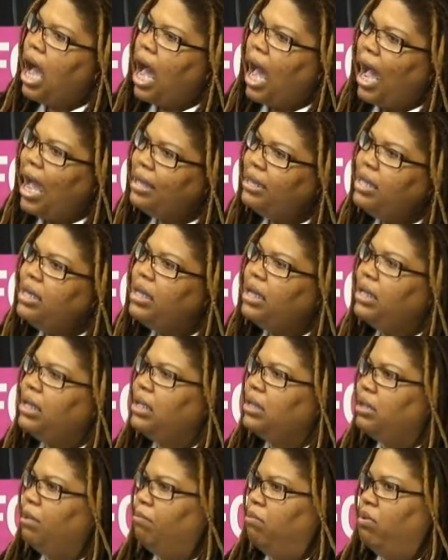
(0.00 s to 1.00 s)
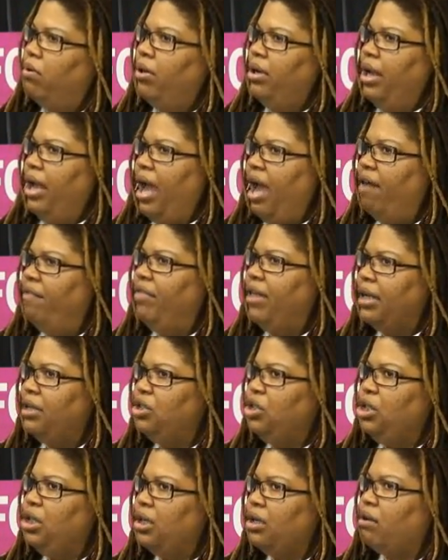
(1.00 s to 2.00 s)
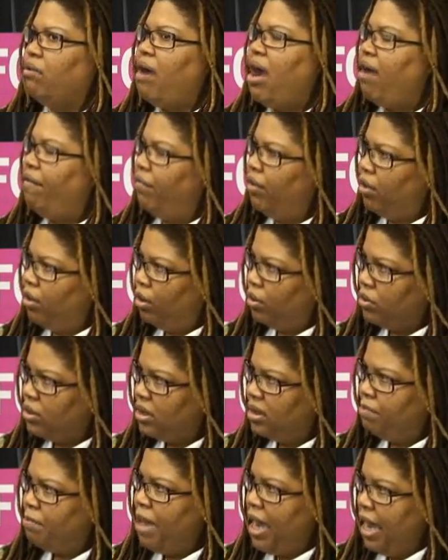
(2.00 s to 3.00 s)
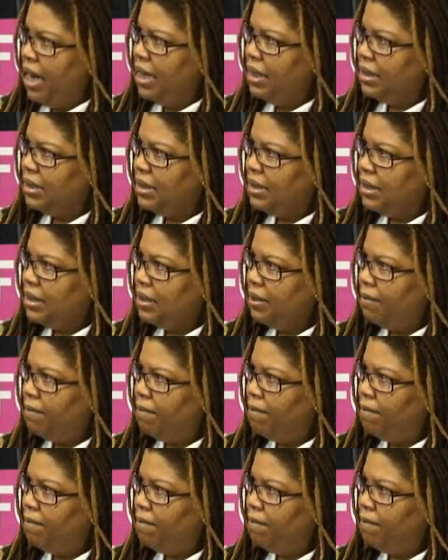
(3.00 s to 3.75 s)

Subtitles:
I think it is important to have that geographical space.